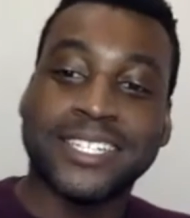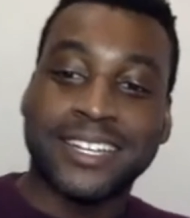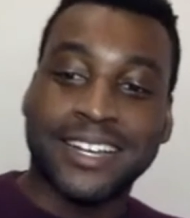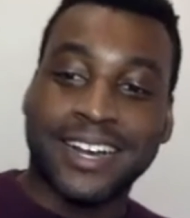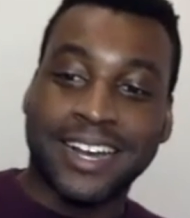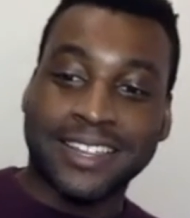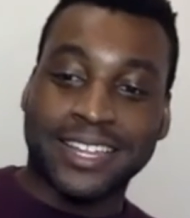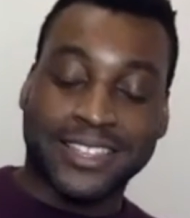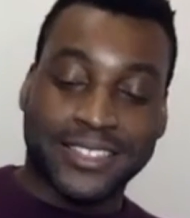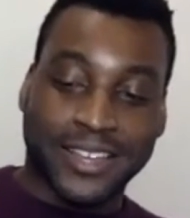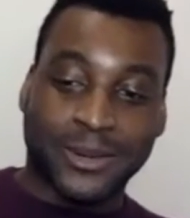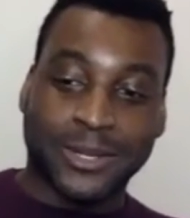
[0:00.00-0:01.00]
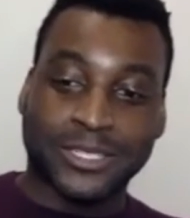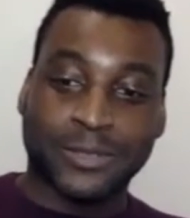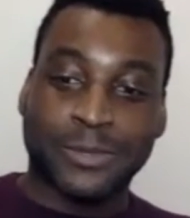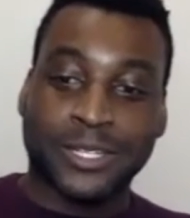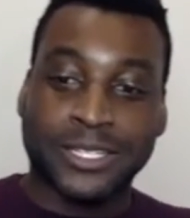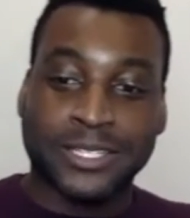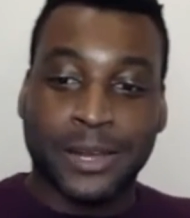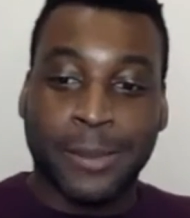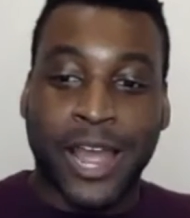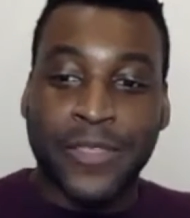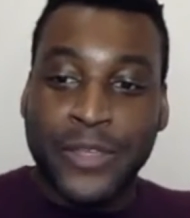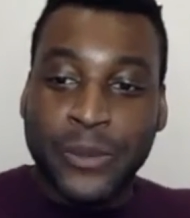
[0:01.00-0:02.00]
I like that question, because
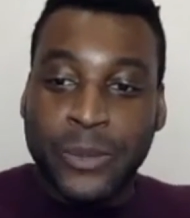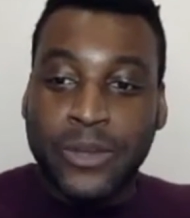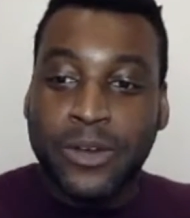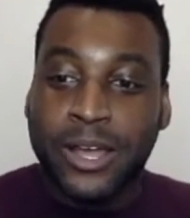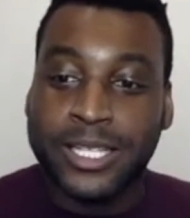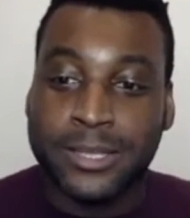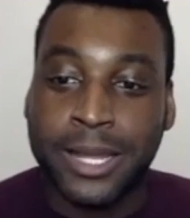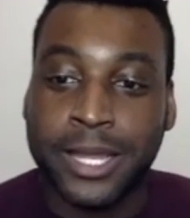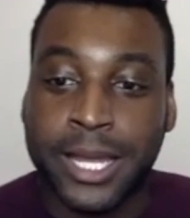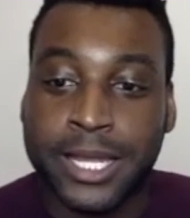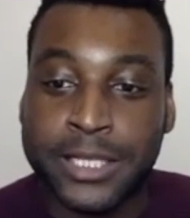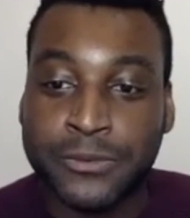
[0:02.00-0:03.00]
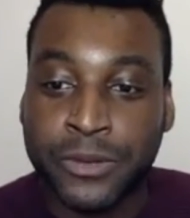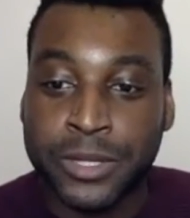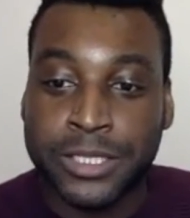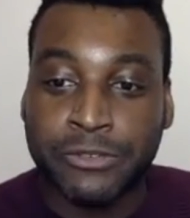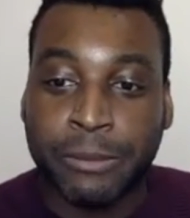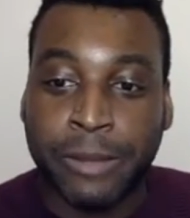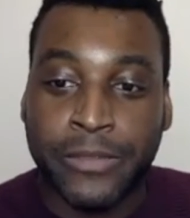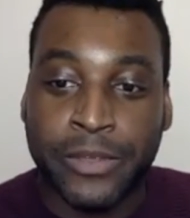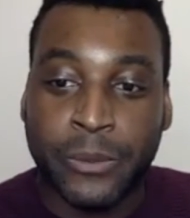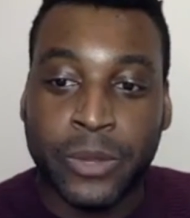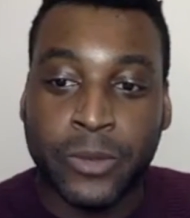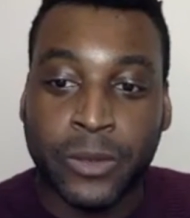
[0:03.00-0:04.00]
I think we all, like, at least for Instagram, I think
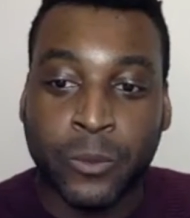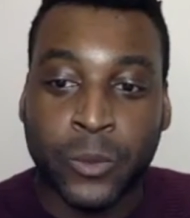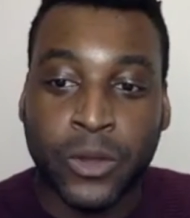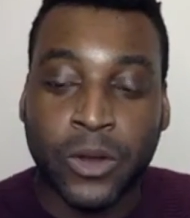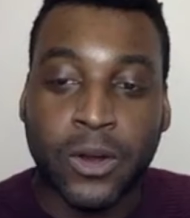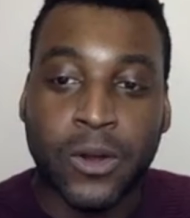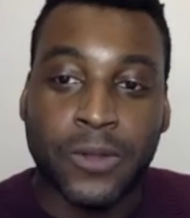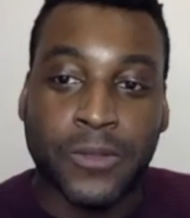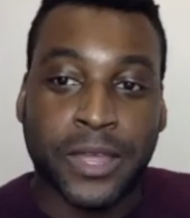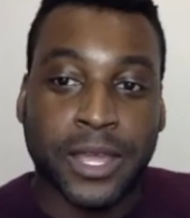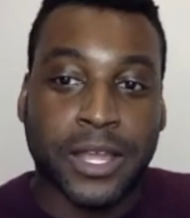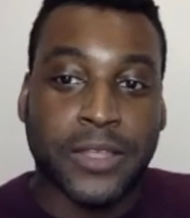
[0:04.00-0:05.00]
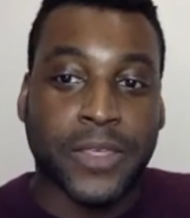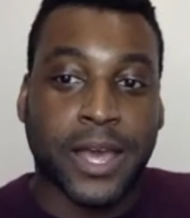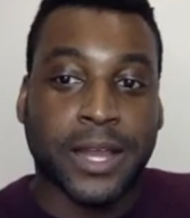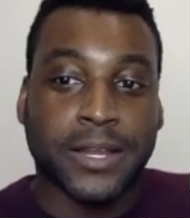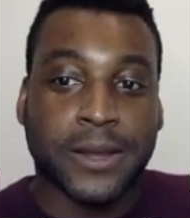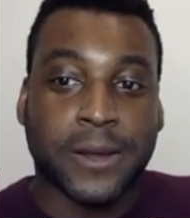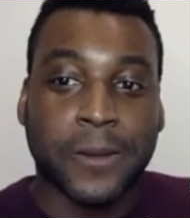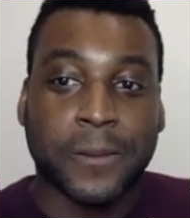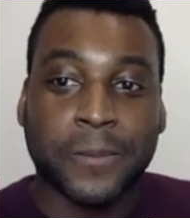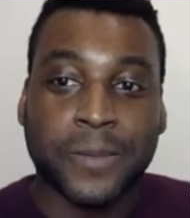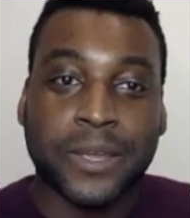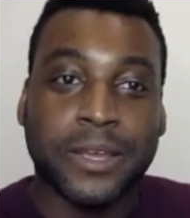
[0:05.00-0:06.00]
we all think that
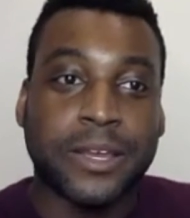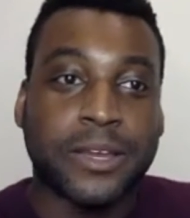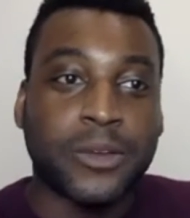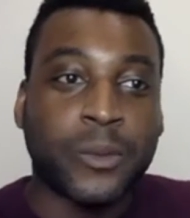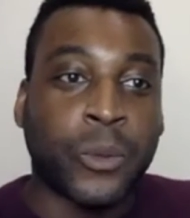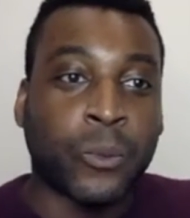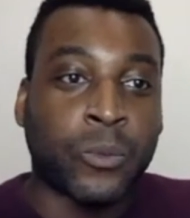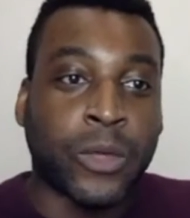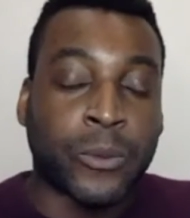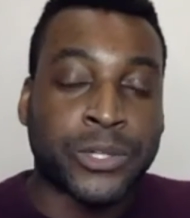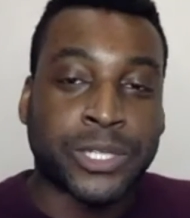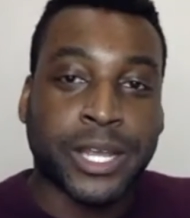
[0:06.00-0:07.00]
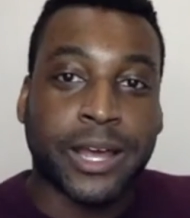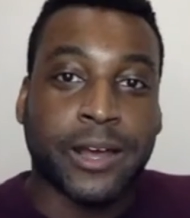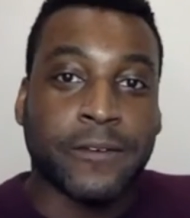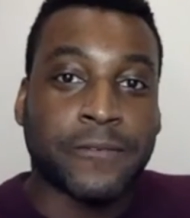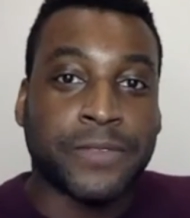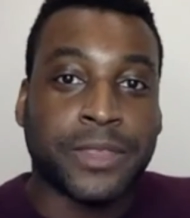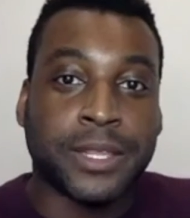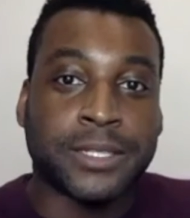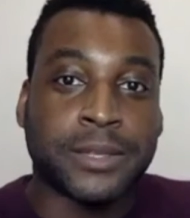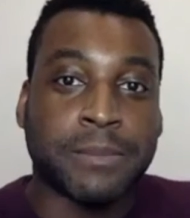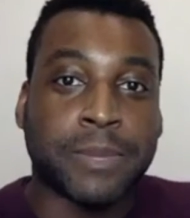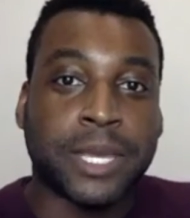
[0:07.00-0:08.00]
we should have this
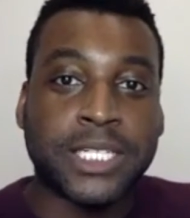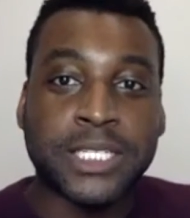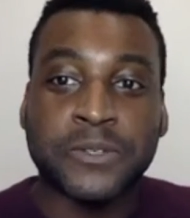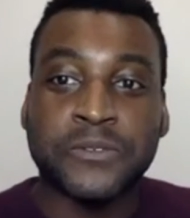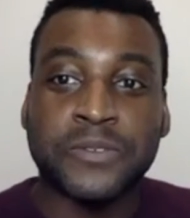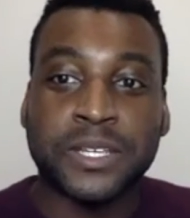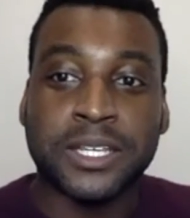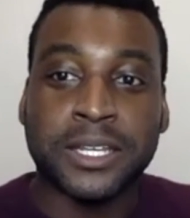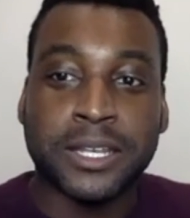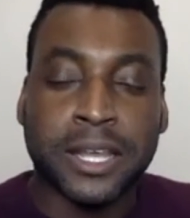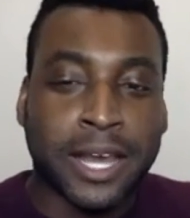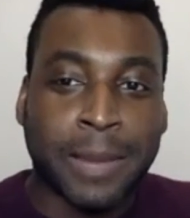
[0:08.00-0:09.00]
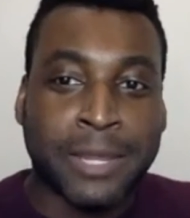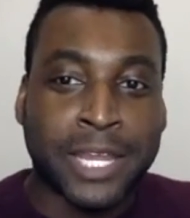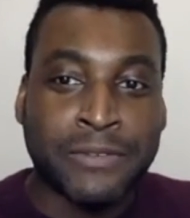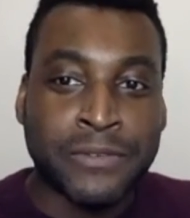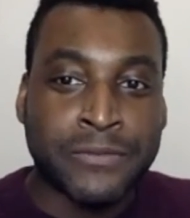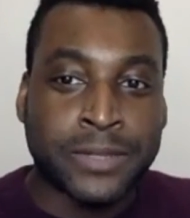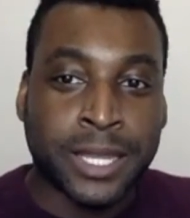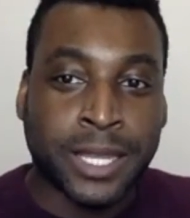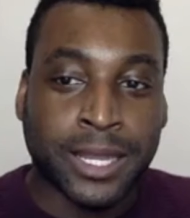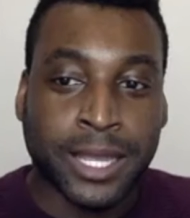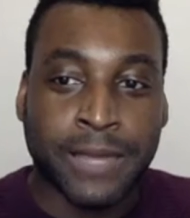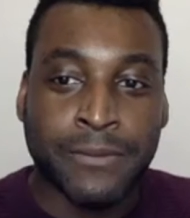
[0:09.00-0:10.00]
amazing feed. I mean,
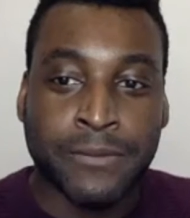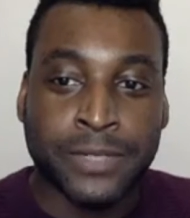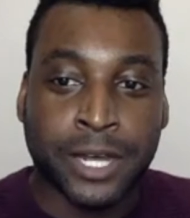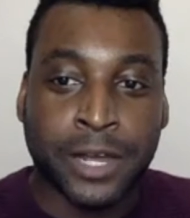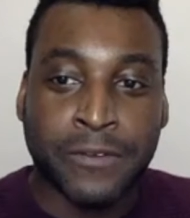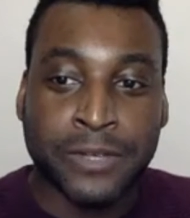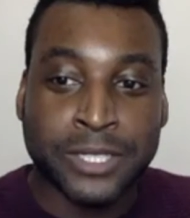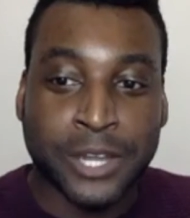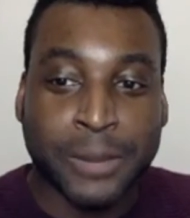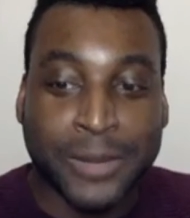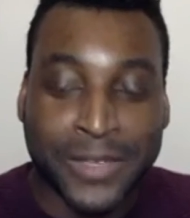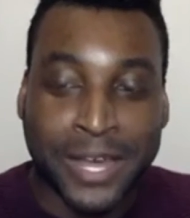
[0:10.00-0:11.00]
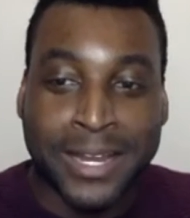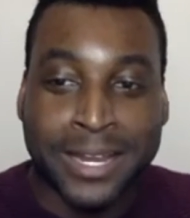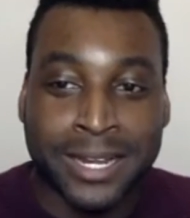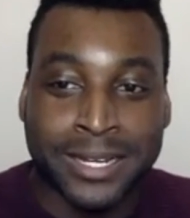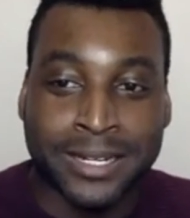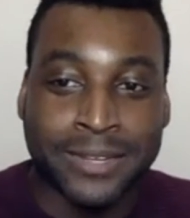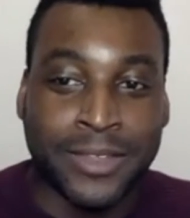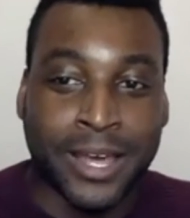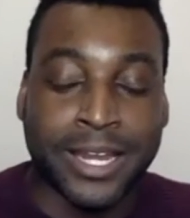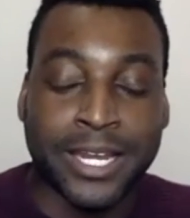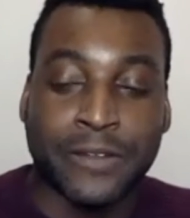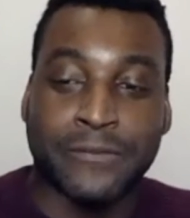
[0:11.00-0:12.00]
even photographers tell me that I
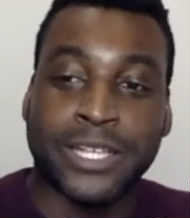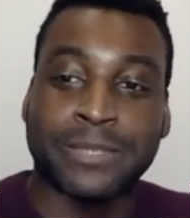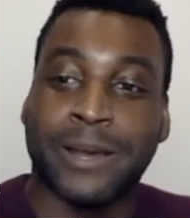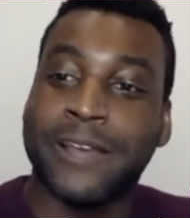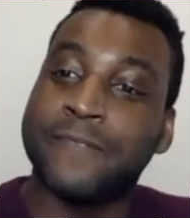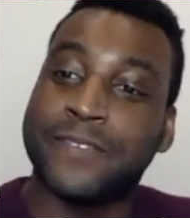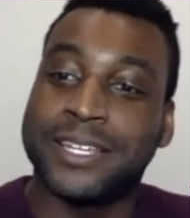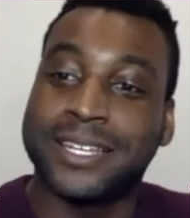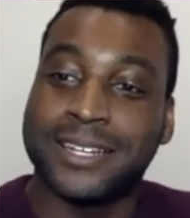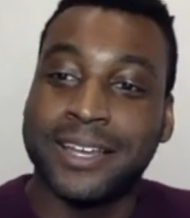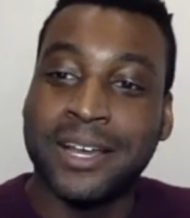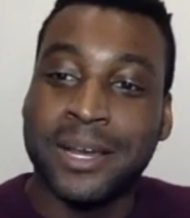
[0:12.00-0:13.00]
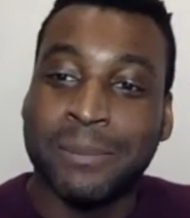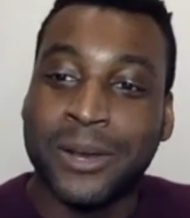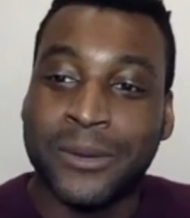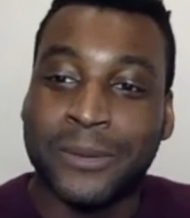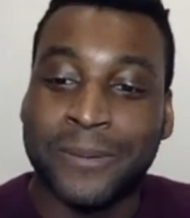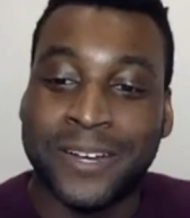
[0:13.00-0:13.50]
need to fix my feed, but